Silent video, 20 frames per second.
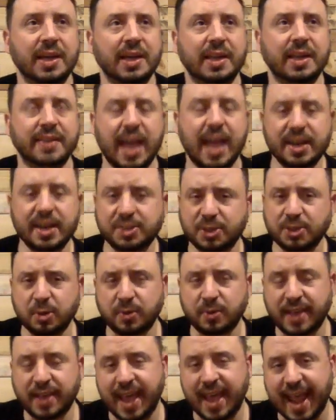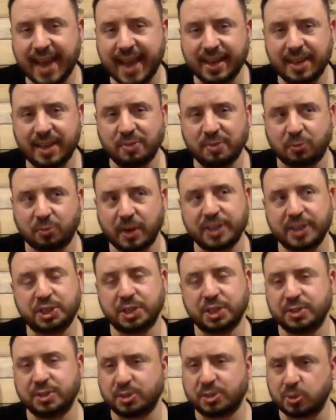That is so candy
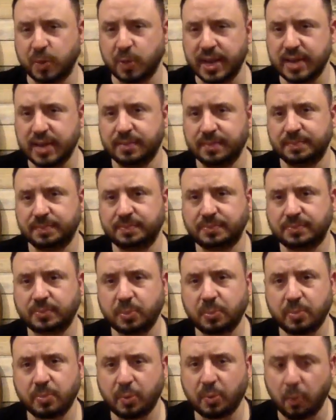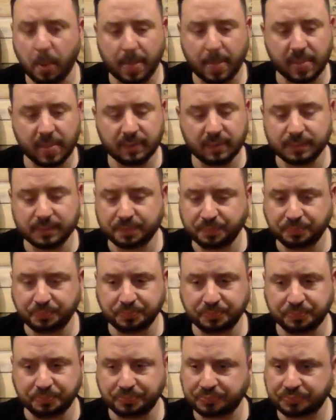rich and sweet.
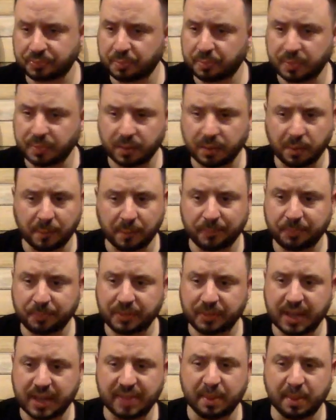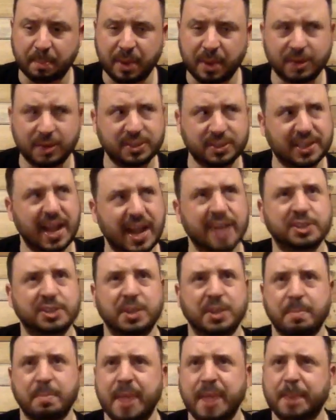Mmm. Got the butterscotch,
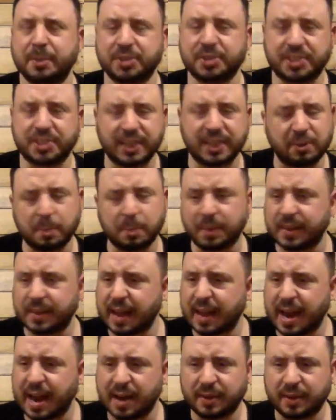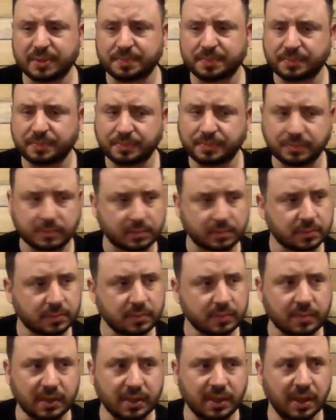the maple syrup in there,
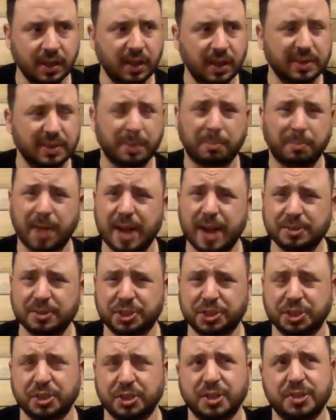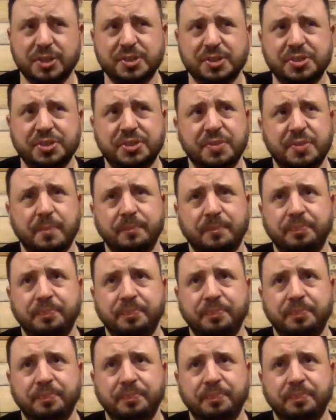the brown sugars.